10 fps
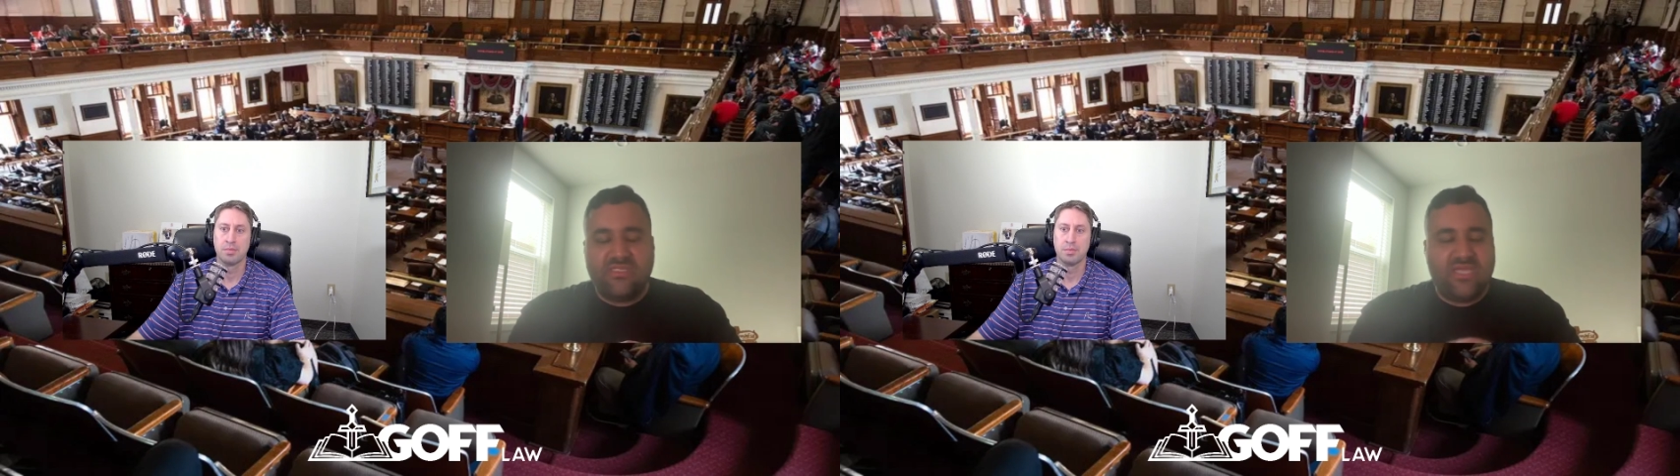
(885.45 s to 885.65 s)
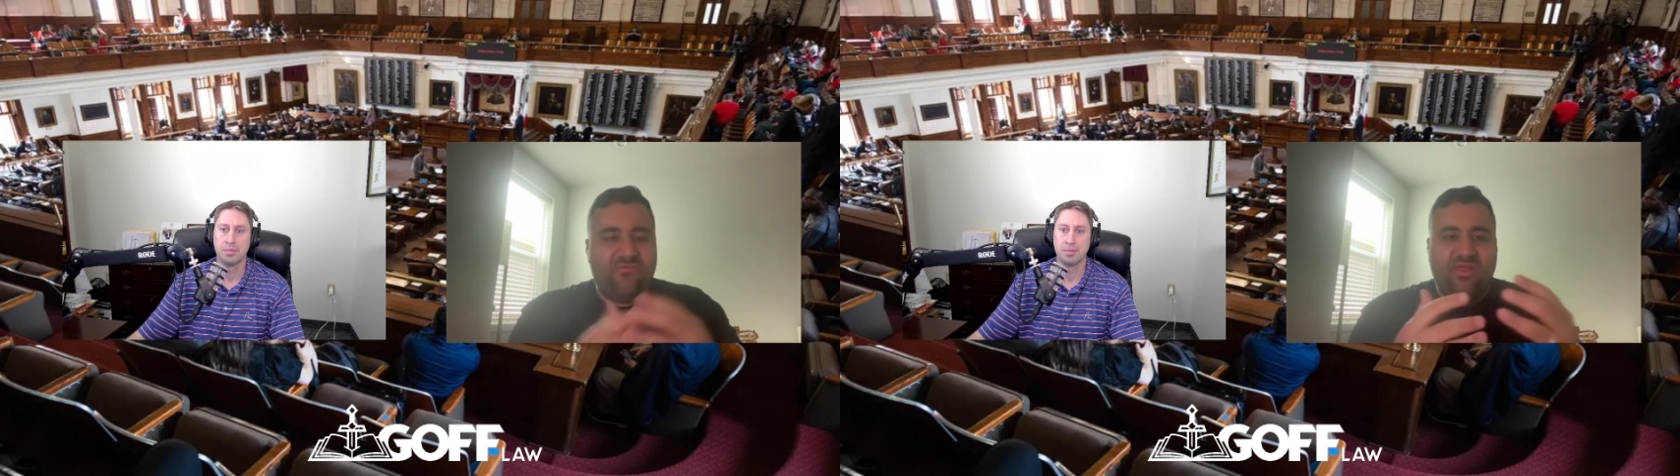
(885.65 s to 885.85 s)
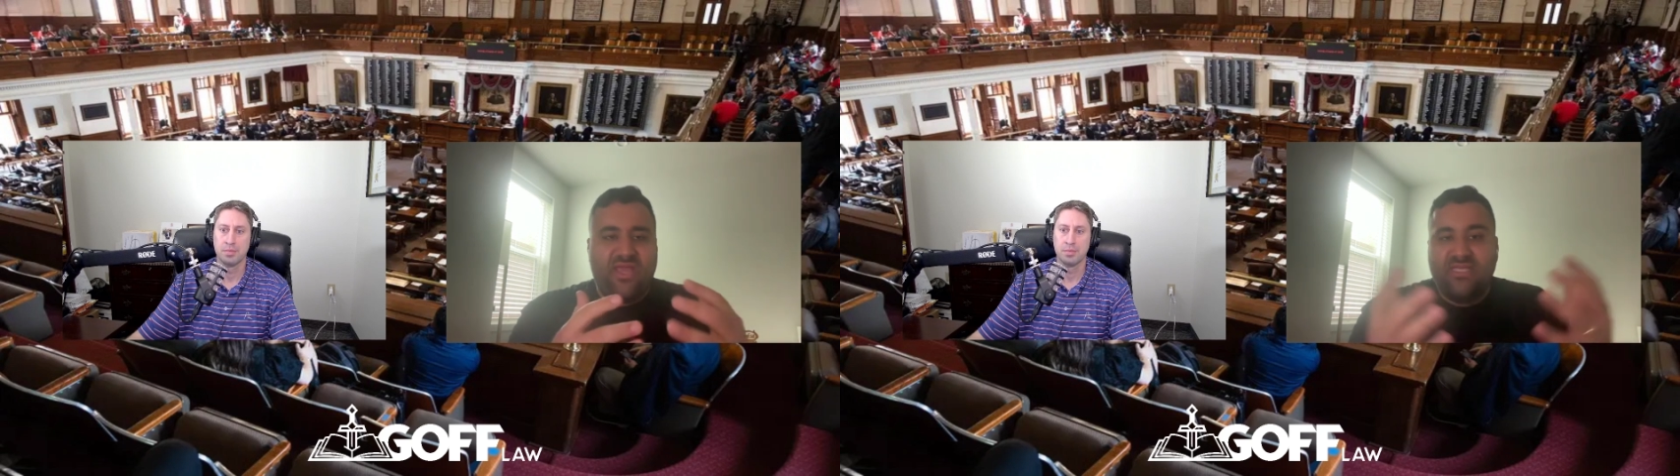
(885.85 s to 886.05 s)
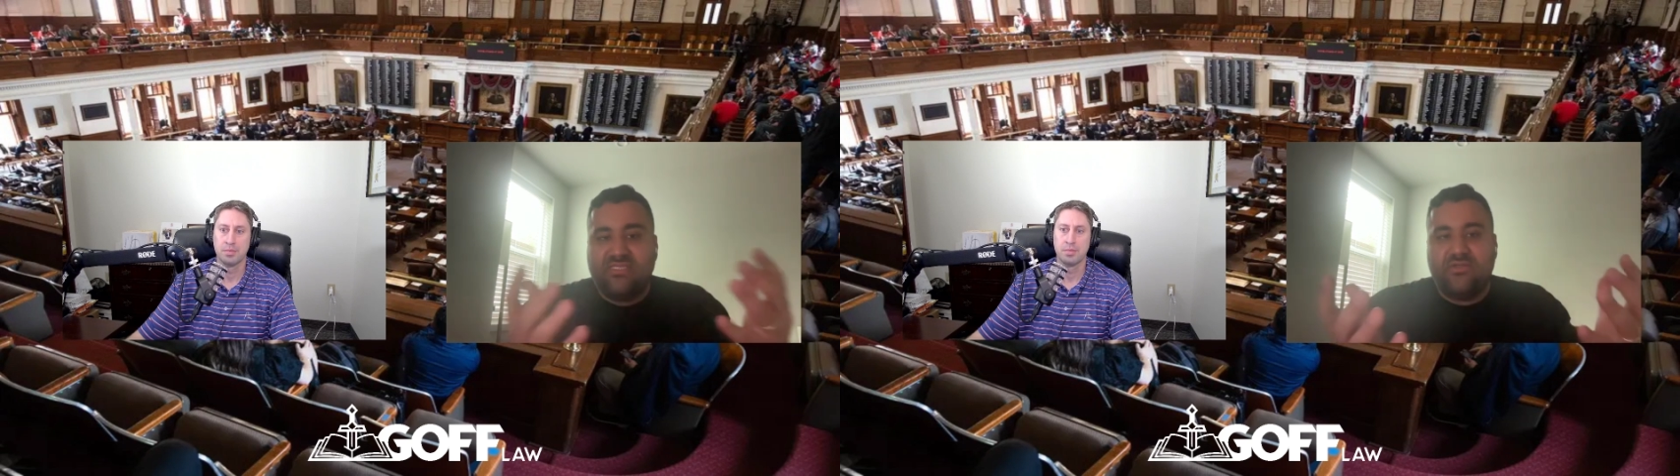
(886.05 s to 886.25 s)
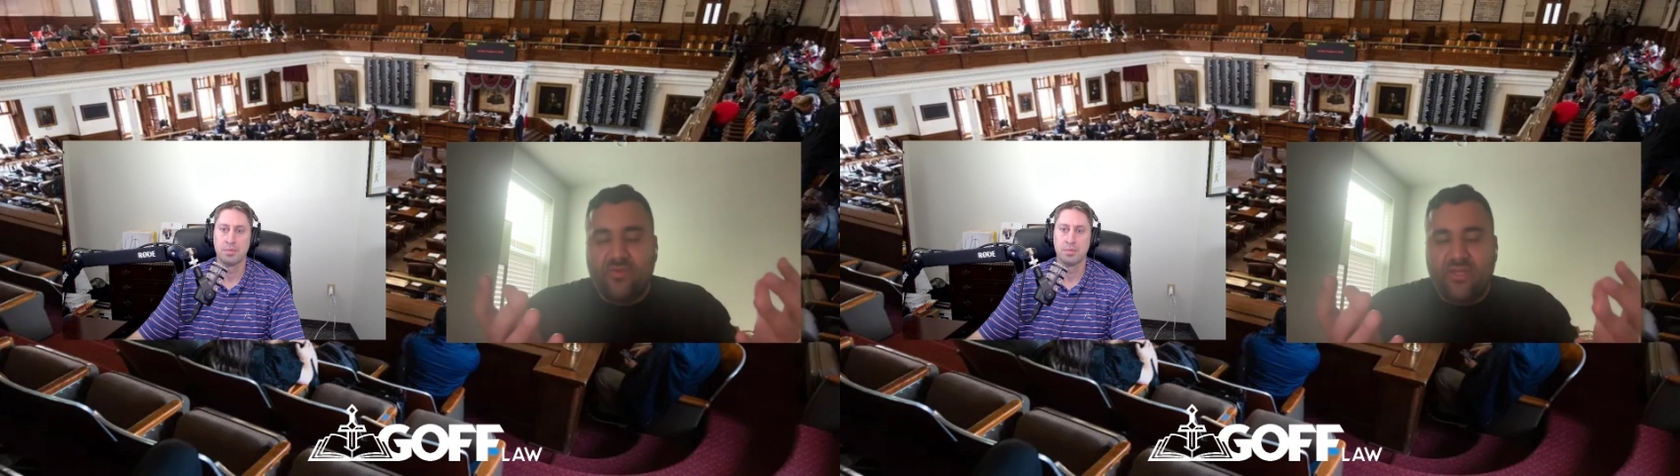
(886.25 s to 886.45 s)
because every case
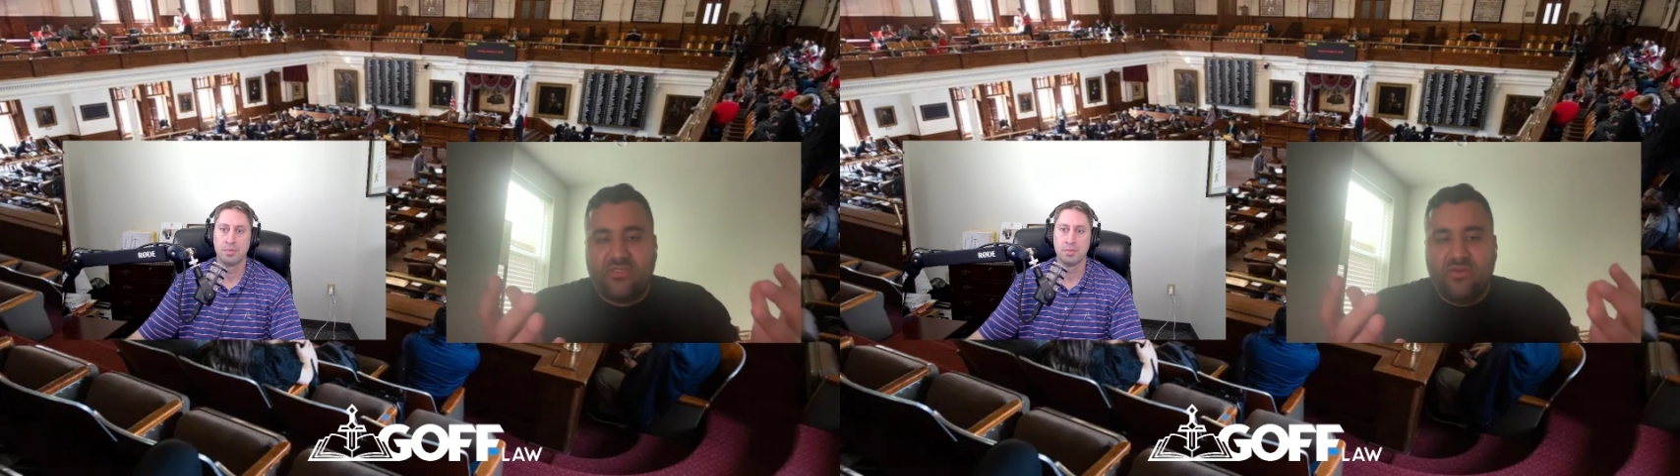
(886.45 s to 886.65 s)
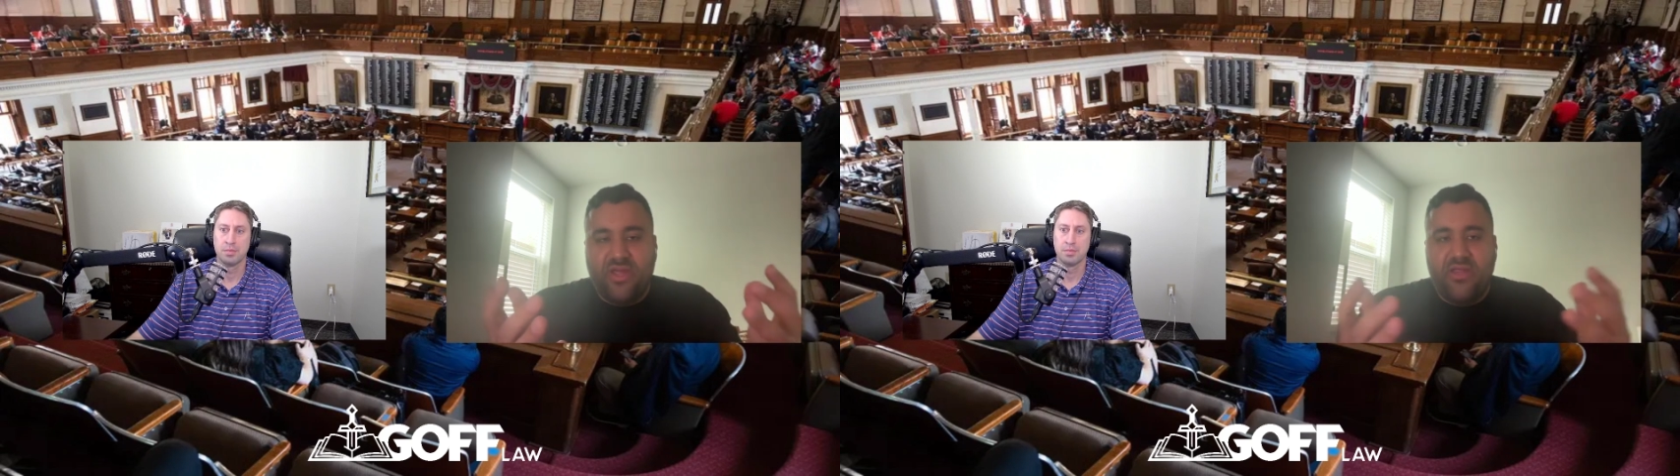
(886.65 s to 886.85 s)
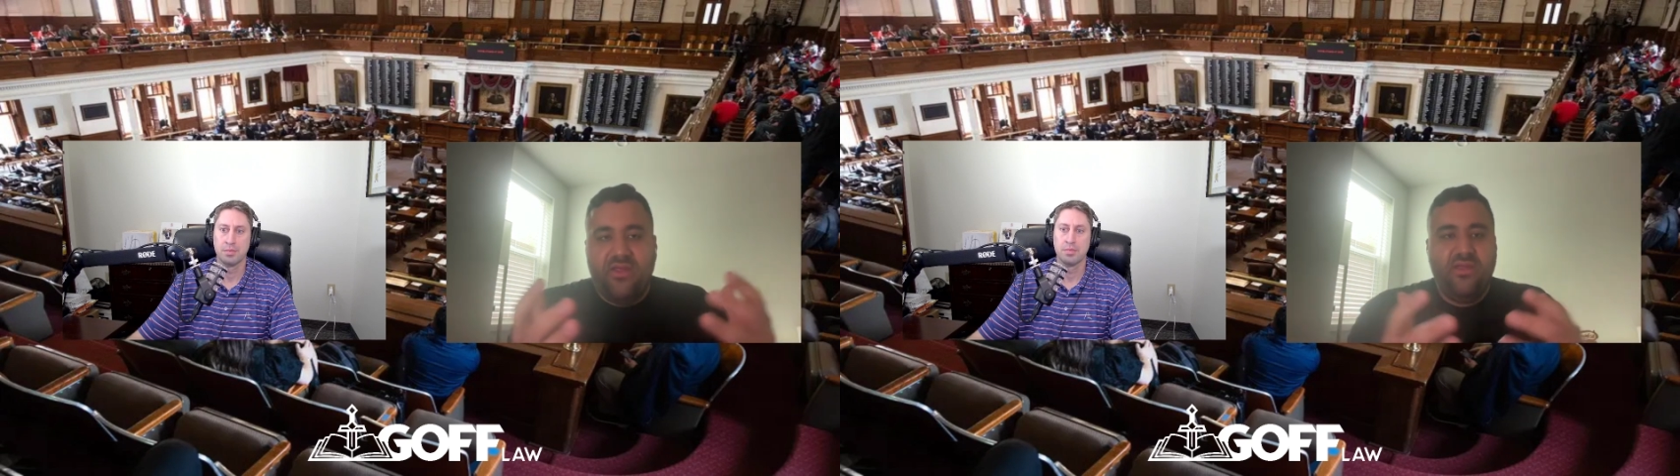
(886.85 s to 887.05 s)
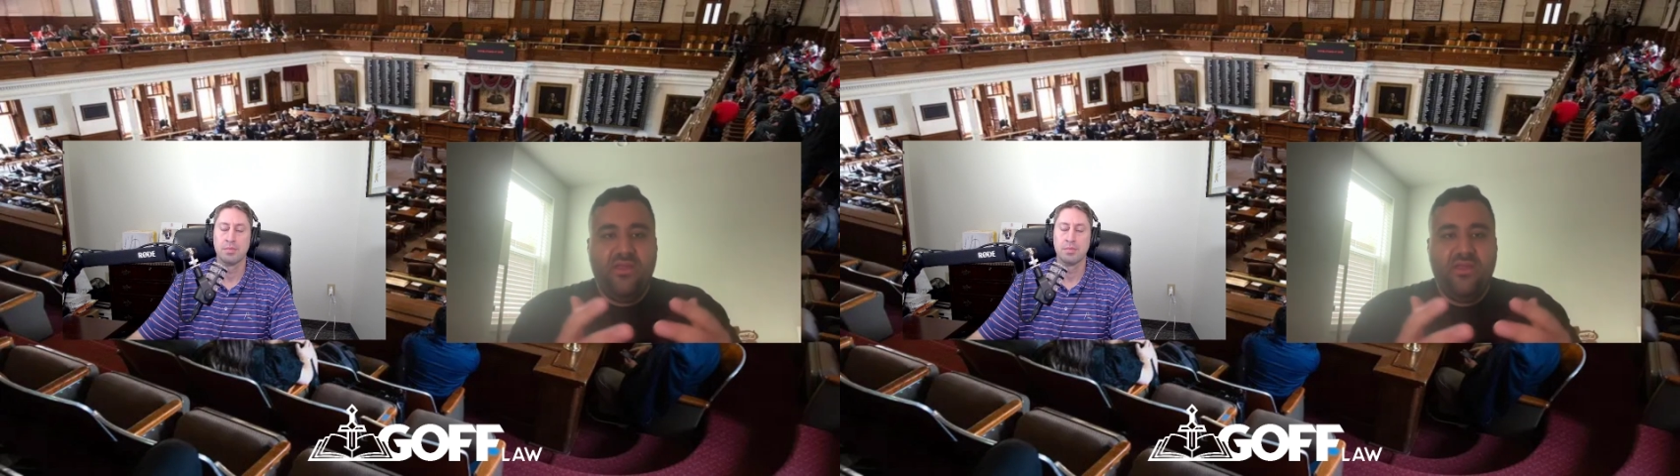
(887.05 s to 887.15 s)
is a risk, right?